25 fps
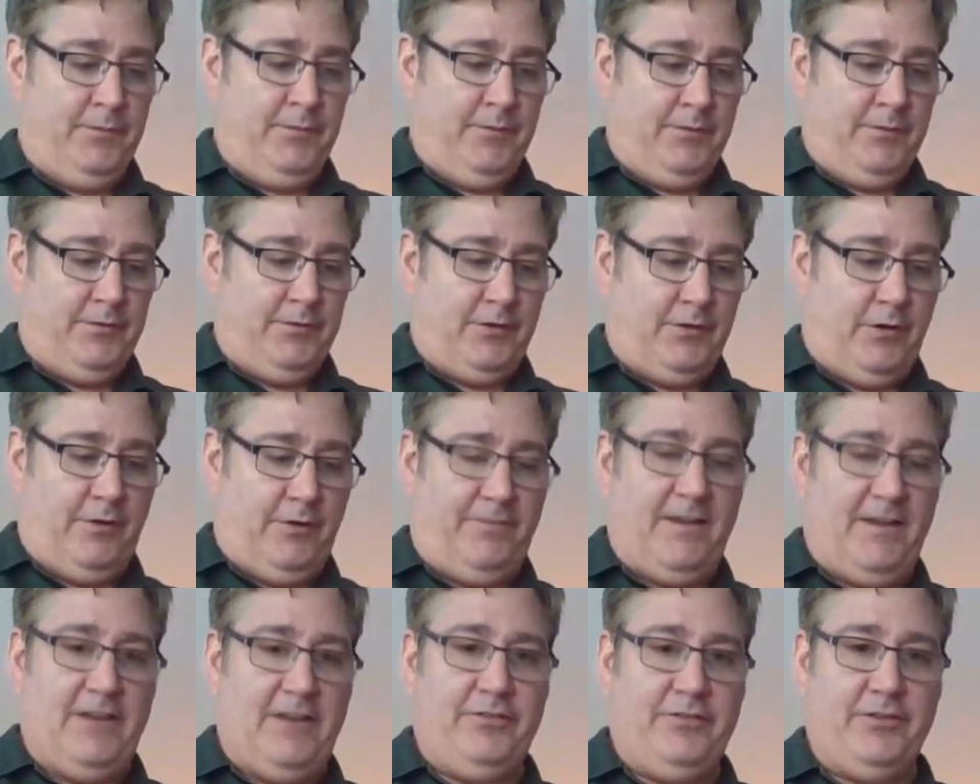So
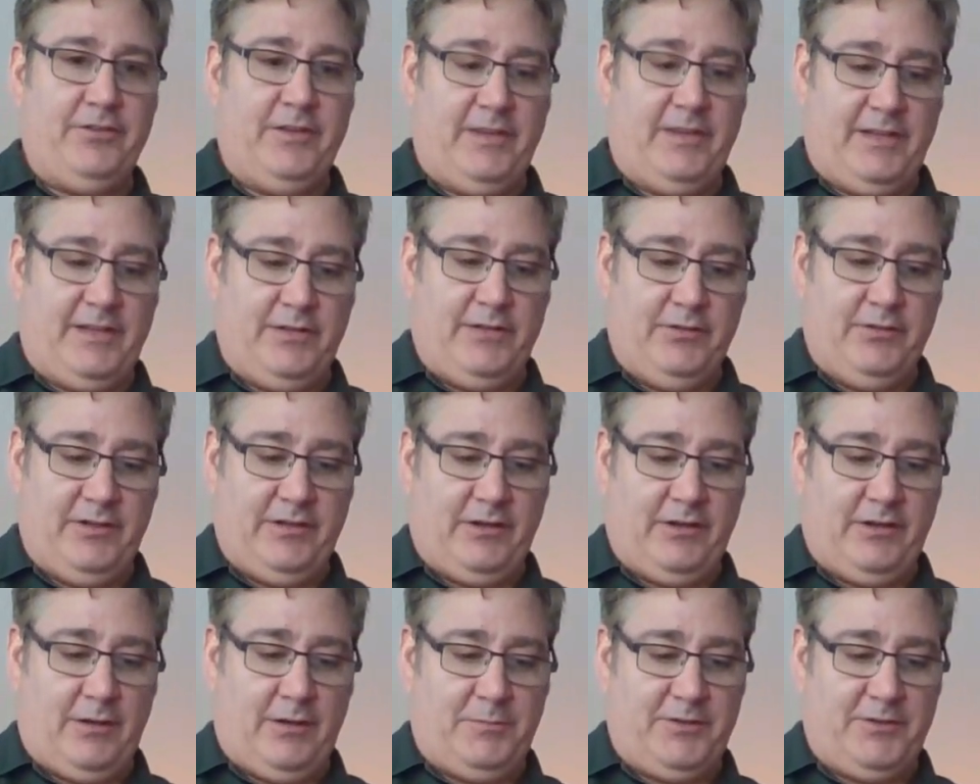eventually the
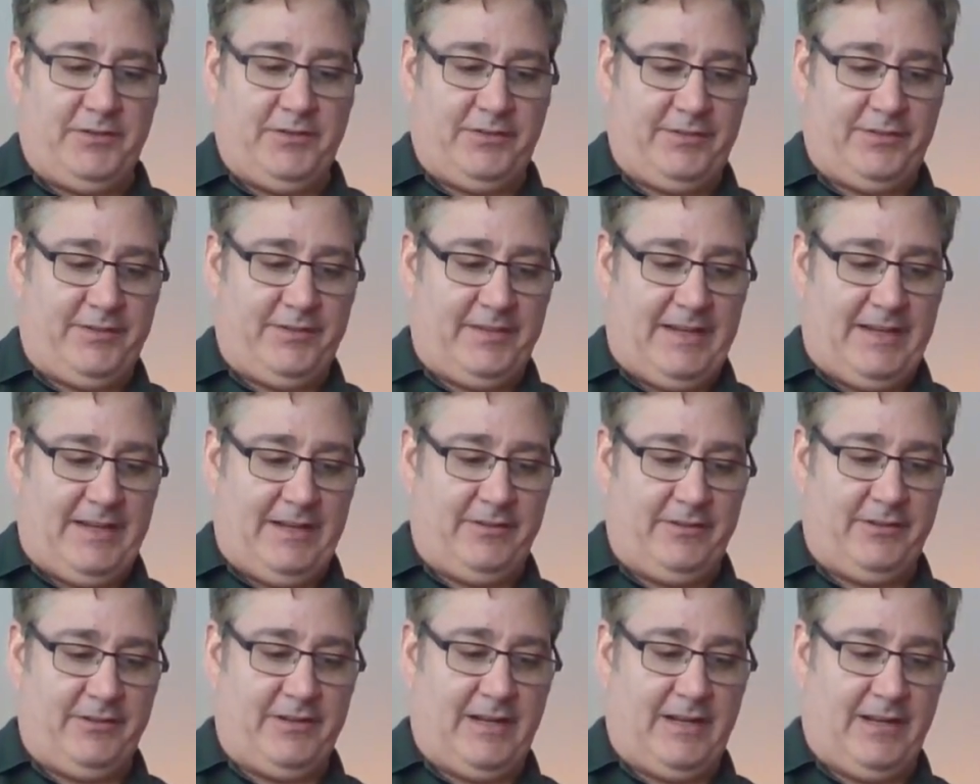Union Army just
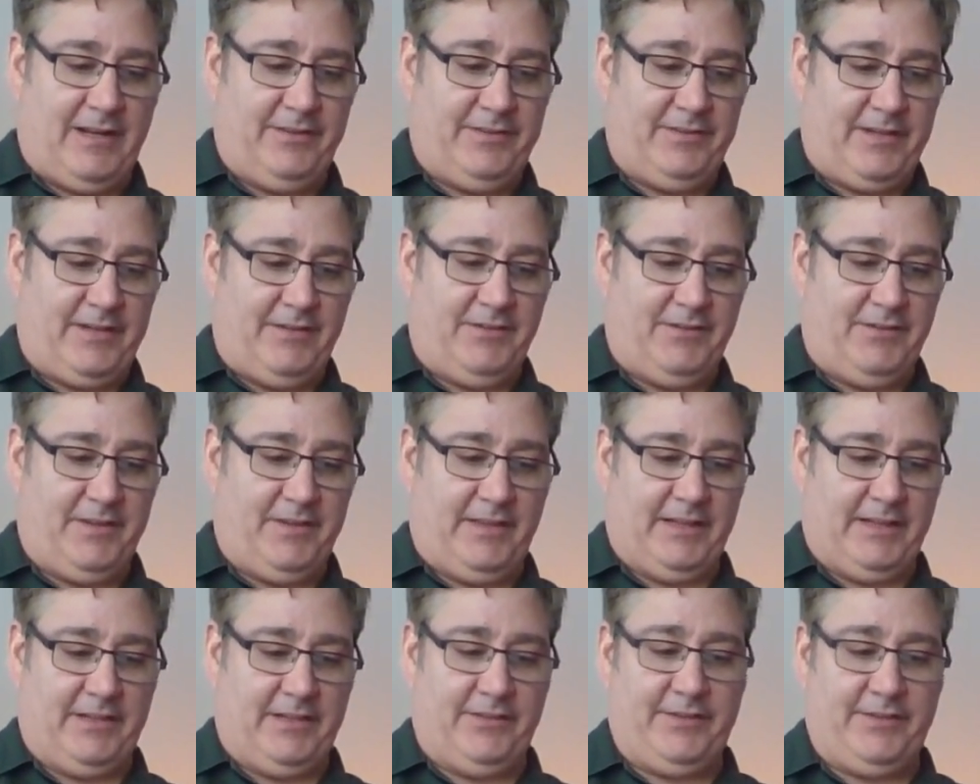standardized
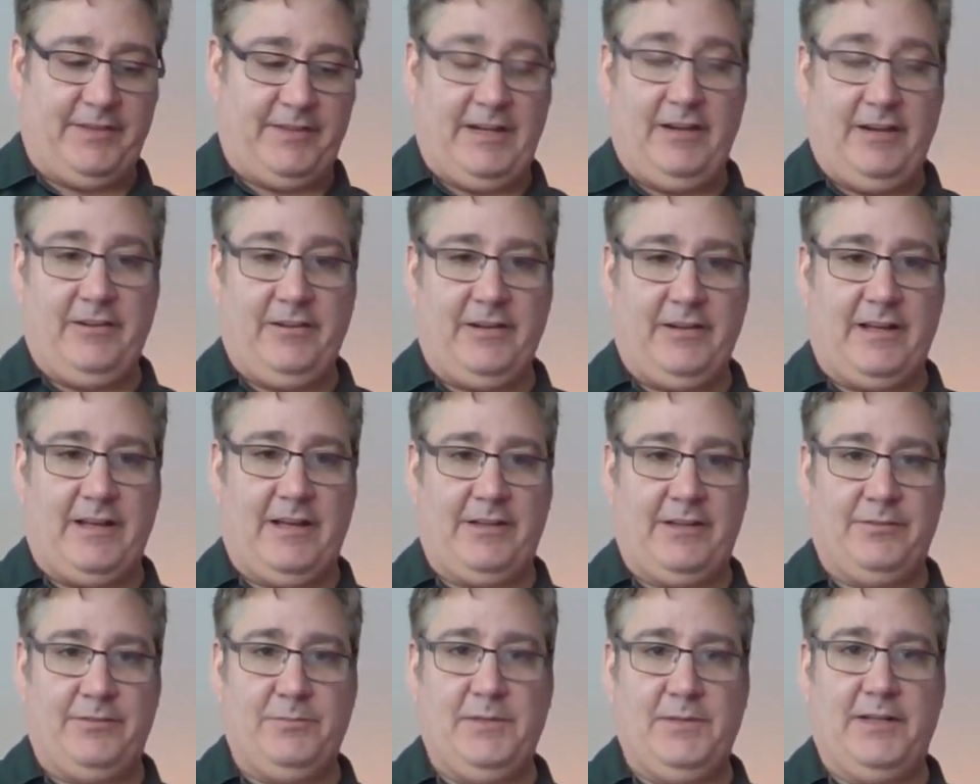everything. And
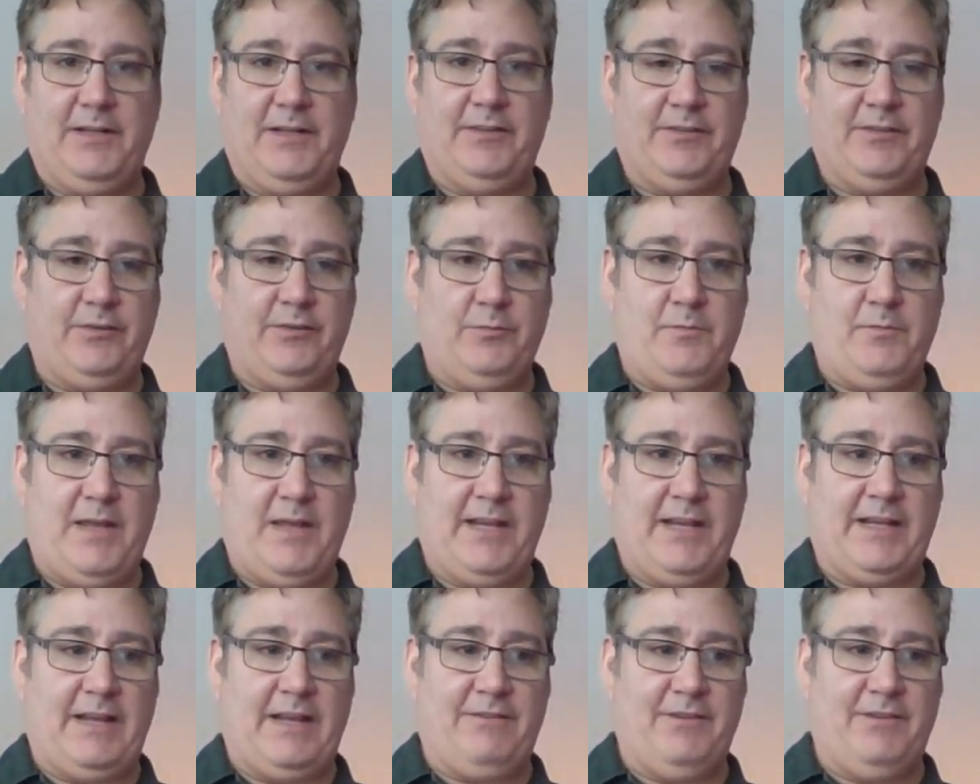standardized means to
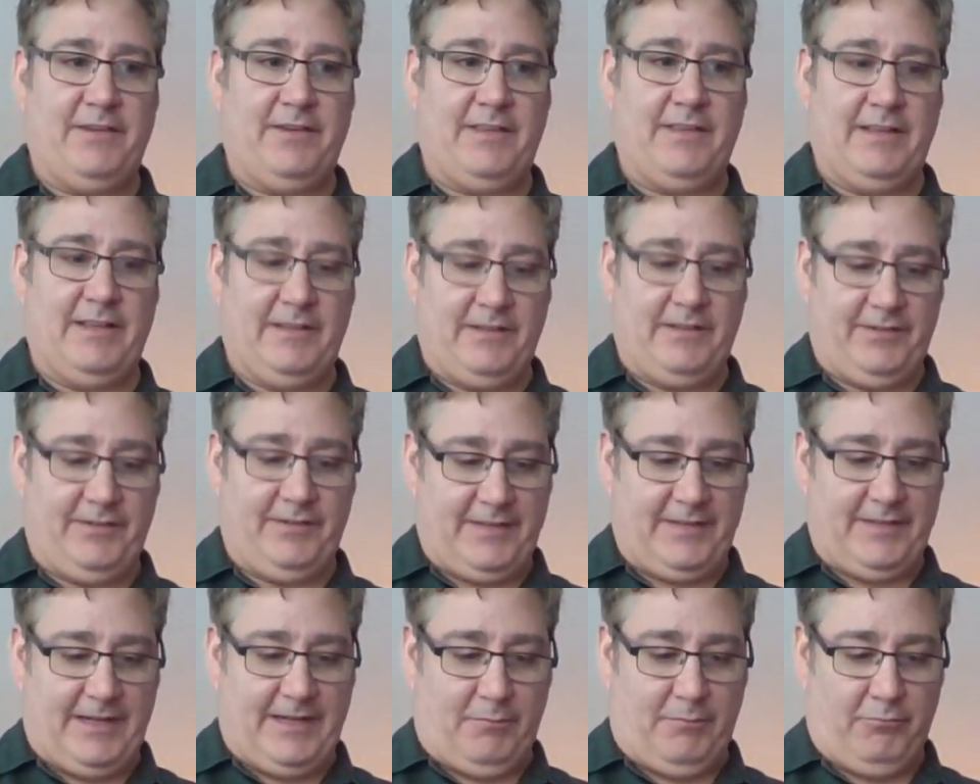make everything the
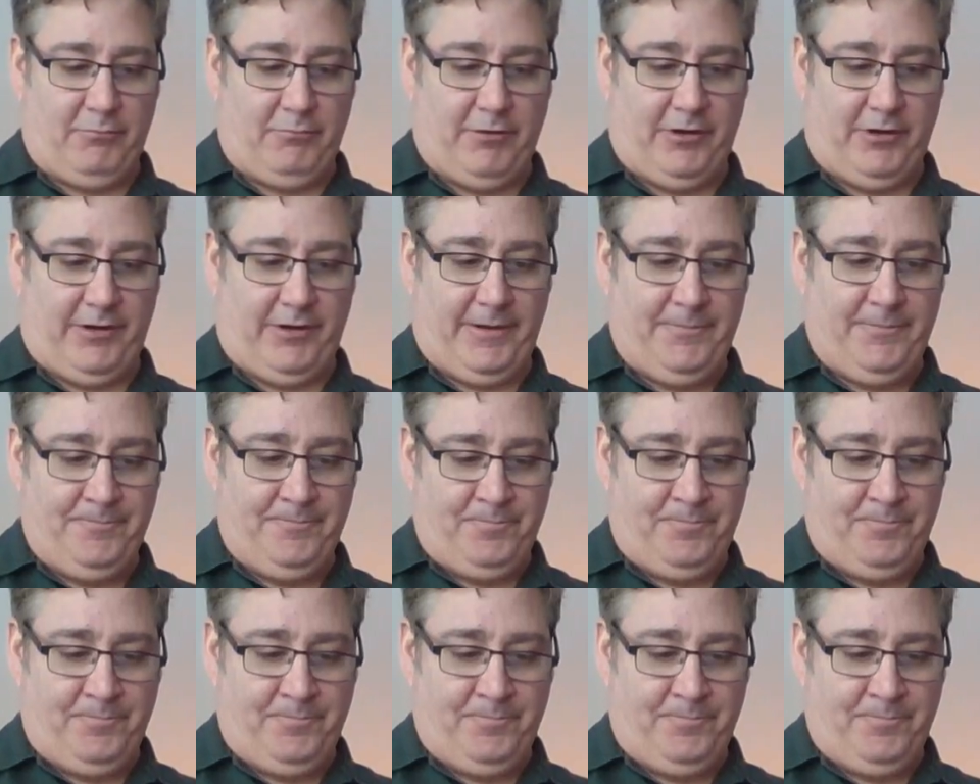same, really.